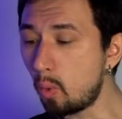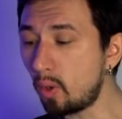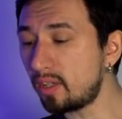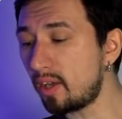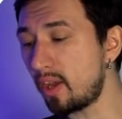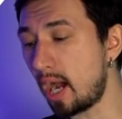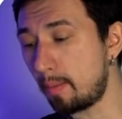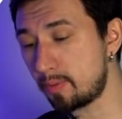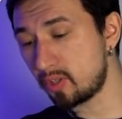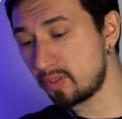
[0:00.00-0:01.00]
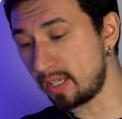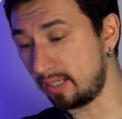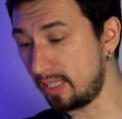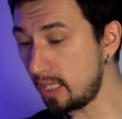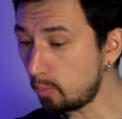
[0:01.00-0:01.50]
what other options
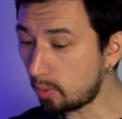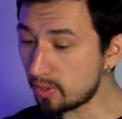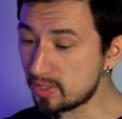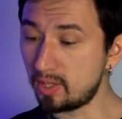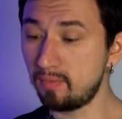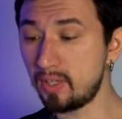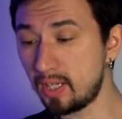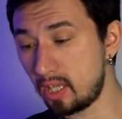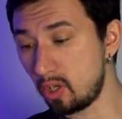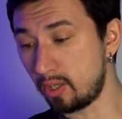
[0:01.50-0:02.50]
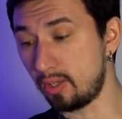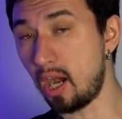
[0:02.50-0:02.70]
and keywords VidIQ can